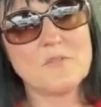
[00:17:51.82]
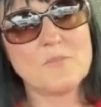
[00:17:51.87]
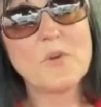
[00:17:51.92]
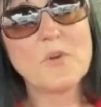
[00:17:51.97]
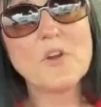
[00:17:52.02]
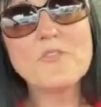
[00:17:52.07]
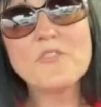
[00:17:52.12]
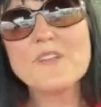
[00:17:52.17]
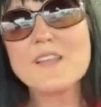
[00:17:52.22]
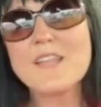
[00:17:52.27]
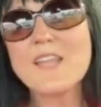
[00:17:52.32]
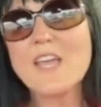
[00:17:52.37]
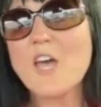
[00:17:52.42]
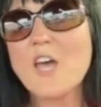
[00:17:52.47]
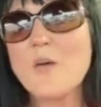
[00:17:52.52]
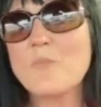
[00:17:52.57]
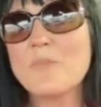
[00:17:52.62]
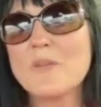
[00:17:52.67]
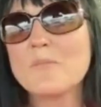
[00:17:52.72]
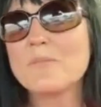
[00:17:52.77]
perfectly
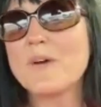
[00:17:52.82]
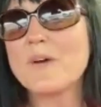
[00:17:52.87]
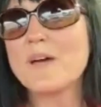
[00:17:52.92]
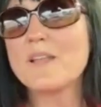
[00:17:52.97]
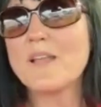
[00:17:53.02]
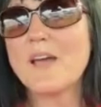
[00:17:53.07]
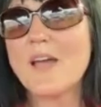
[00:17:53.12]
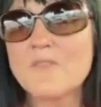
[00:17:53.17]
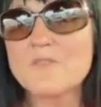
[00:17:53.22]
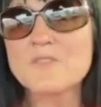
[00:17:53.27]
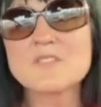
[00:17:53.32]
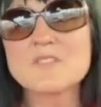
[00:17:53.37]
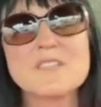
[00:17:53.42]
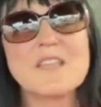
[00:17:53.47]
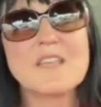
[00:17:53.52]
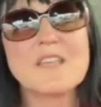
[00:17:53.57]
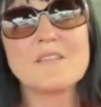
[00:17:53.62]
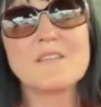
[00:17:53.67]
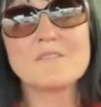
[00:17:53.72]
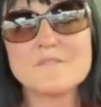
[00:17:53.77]
happy, but I would
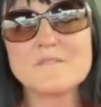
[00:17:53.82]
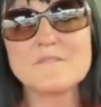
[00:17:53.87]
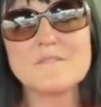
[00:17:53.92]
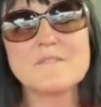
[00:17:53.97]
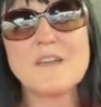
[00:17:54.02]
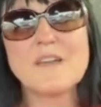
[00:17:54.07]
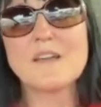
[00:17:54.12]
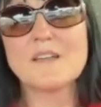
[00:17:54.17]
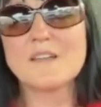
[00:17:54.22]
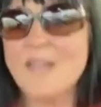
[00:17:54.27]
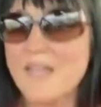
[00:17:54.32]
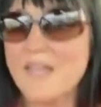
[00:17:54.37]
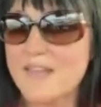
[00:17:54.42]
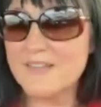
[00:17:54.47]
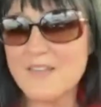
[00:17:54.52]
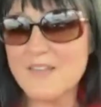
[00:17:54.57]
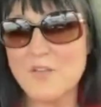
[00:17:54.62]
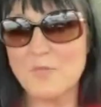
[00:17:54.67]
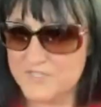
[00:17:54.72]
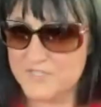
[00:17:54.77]
say
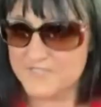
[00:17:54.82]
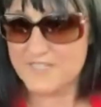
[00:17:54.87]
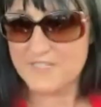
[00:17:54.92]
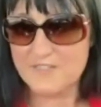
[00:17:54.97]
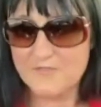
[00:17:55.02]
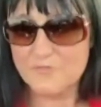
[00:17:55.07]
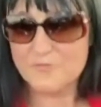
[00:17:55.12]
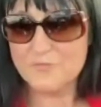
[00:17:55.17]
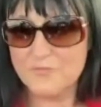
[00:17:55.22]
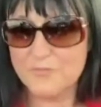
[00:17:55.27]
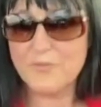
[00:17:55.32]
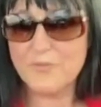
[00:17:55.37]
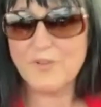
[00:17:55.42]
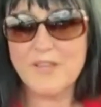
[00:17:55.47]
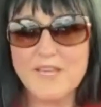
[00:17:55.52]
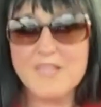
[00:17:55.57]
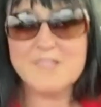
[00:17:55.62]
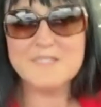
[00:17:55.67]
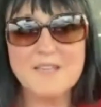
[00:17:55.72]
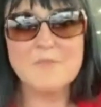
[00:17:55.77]
99% of
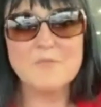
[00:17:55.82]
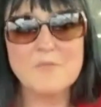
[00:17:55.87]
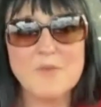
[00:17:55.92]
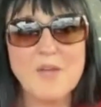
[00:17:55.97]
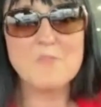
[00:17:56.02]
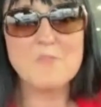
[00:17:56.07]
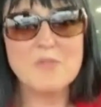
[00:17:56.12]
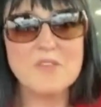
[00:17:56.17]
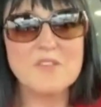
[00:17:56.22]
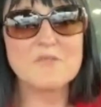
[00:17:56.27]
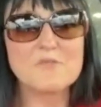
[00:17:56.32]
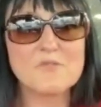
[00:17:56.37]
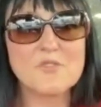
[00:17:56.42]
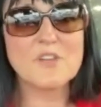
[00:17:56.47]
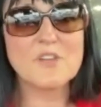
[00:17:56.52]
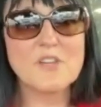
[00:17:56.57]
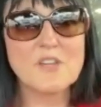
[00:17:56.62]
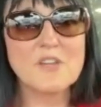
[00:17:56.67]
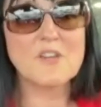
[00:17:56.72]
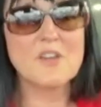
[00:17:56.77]
clients I've been
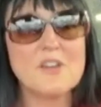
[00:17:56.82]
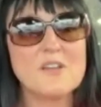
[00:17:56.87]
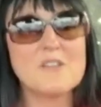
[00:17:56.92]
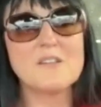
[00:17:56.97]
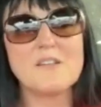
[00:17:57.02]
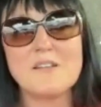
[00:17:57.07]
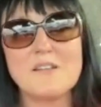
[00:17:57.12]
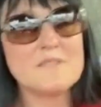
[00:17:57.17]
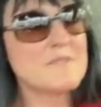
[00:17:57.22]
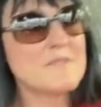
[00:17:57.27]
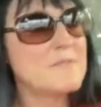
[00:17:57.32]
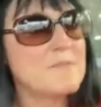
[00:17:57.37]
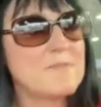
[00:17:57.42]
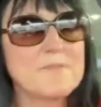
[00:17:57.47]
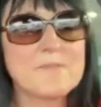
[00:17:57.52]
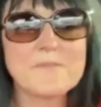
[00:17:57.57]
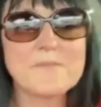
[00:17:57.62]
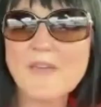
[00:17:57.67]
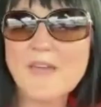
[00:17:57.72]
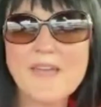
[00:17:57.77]
working on,
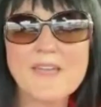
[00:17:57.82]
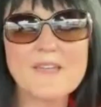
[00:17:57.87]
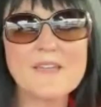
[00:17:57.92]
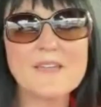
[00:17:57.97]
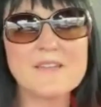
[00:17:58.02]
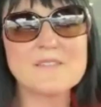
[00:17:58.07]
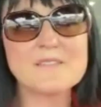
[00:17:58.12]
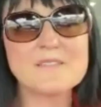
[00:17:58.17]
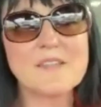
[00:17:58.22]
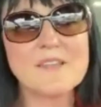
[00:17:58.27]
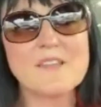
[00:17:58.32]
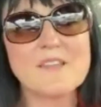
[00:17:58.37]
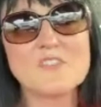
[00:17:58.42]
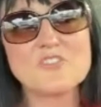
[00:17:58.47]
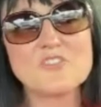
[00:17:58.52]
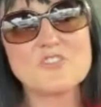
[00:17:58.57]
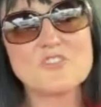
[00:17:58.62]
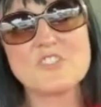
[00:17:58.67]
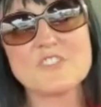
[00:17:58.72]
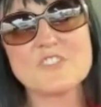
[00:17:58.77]
they
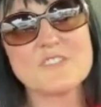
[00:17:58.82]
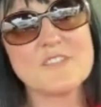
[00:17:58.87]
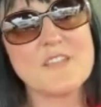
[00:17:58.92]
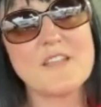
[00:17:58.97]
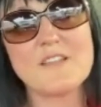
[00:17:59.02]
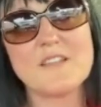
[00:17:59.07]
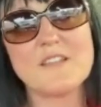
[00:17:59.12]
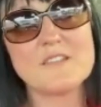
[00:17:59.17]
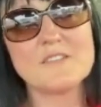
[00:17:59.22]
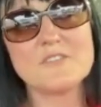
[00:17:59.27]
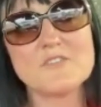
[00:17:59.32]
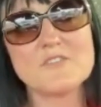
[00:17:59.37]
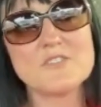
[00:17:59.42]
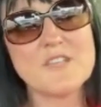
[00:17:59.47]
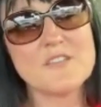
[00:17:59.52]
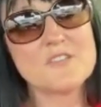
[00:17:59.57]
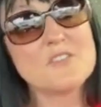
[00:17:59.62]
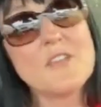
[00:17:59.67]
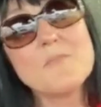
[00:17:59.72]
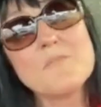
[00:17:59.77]
just nothing to
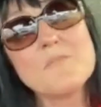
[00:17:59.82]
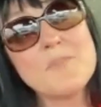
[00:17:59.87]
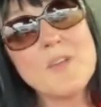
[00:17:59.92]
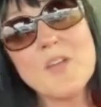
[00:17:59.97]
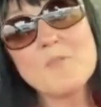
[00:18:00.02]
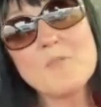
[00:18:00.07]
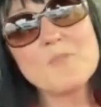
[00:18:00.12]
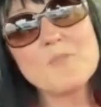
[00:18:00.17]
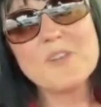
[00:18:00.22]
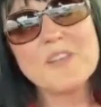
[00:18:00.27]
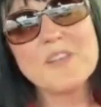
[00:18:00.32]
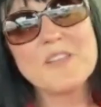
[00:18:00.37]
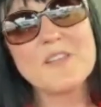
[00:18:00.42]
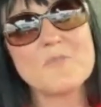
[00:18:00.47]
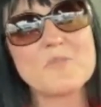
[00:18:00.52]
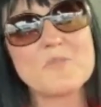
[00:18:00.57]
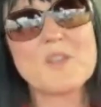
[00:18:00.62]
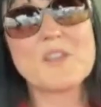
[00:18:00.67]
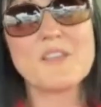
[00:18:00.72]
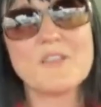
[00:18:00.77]
say. So I'm pretty
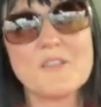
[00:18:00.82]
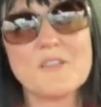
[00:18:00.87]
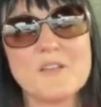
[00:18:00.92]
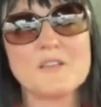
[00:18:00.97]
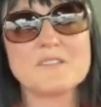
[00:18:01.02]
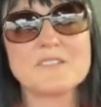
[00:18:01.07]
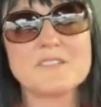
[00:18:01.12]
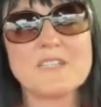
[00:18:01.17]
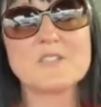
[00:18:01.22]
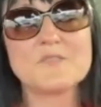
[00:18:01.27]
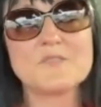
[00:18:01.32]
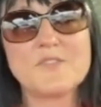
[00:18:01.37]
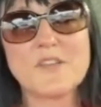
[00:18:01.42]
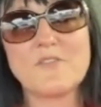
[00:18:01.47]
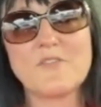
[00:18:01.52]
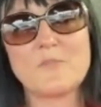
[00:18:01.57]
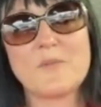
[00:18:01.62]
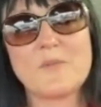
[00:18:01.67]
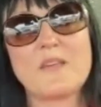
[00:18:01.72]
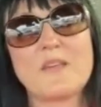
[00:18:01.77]
satisfied
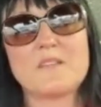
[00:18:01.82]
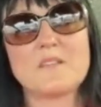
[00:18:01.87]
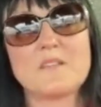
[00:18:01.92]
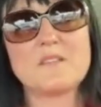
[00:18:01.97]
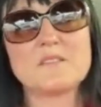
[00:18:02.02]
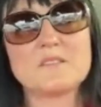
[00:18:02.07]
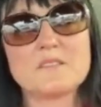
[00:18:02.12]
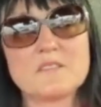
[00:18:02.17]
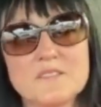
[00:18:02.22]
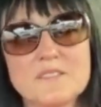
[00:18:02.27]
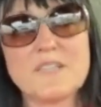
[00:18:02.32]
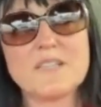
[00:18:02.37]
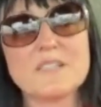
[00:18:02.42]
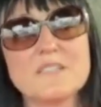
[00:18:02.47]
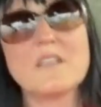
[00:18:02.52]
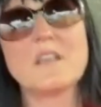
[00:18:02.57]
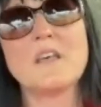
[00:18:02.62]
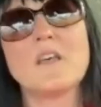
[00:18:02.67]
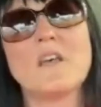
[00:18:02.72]
with my success.